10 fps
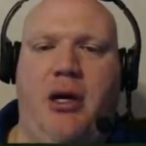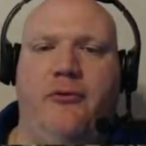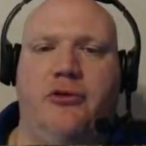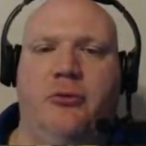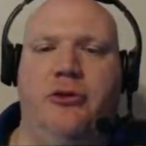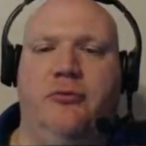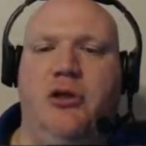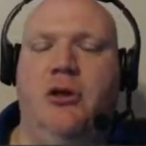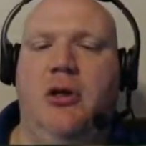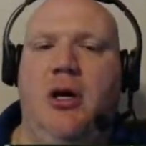up for some reason.
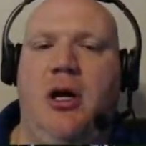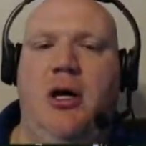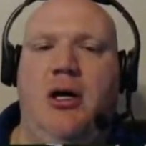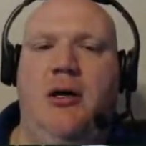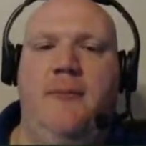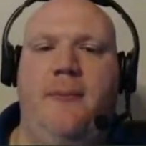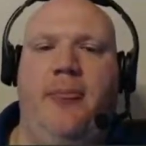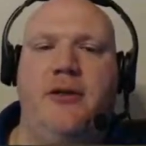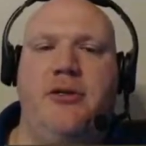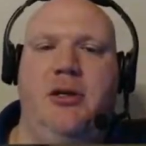
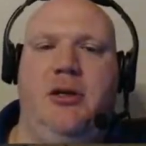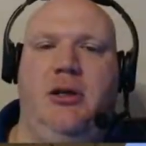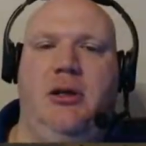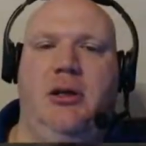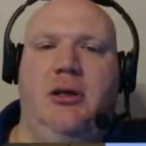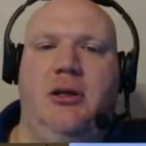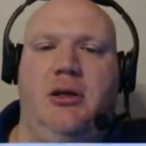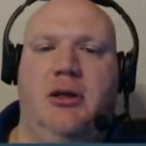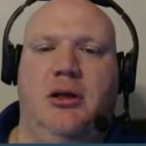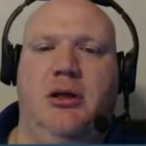Let's see.
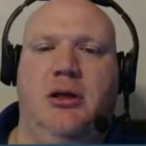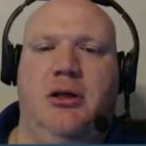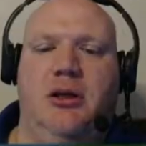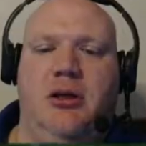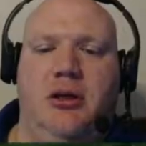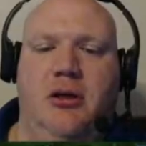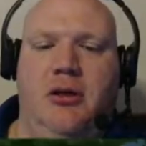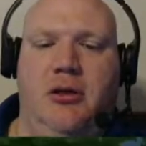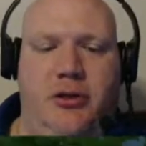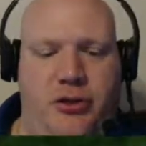Let's